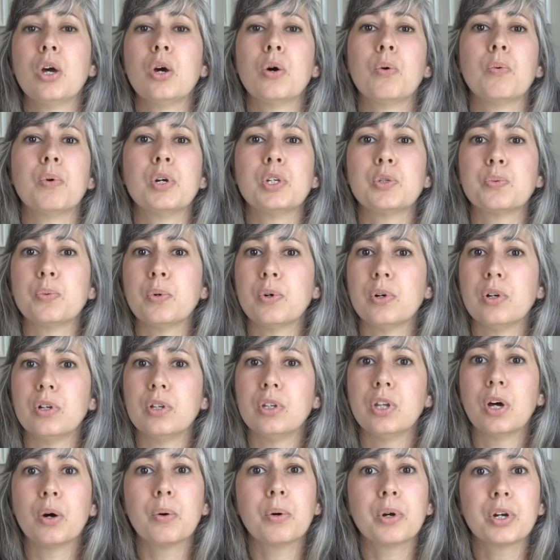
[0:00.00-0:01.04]
which will
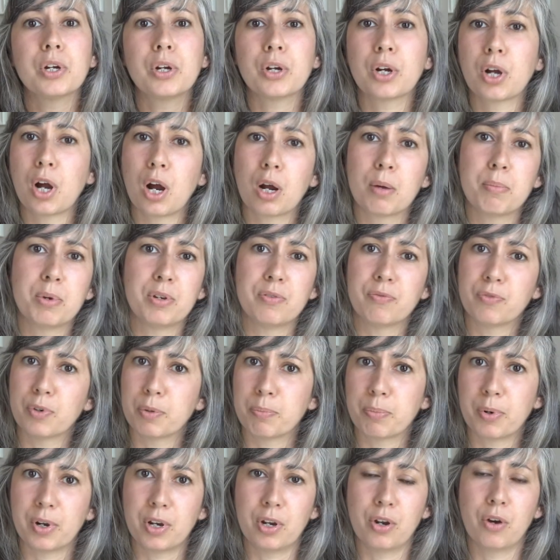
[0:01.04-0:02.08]
lower your carbon
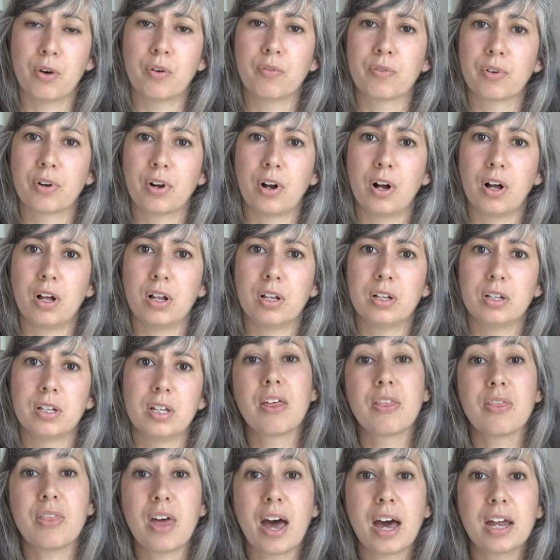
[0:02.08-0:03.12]
footprint overall.
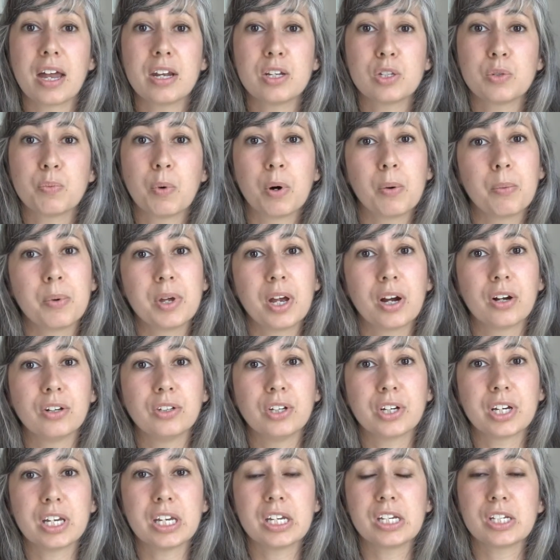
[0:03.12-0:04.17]
That is what we are
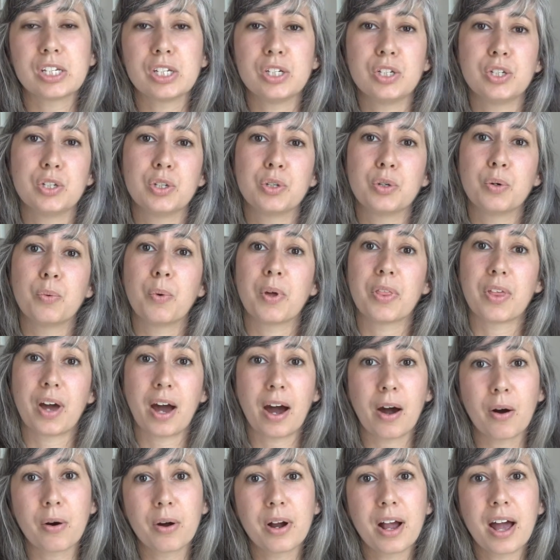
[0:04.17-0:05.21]
looking to do with
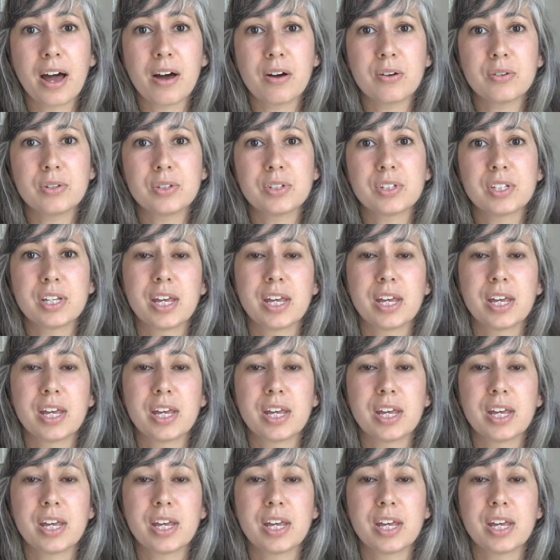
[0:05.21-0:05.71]
our house,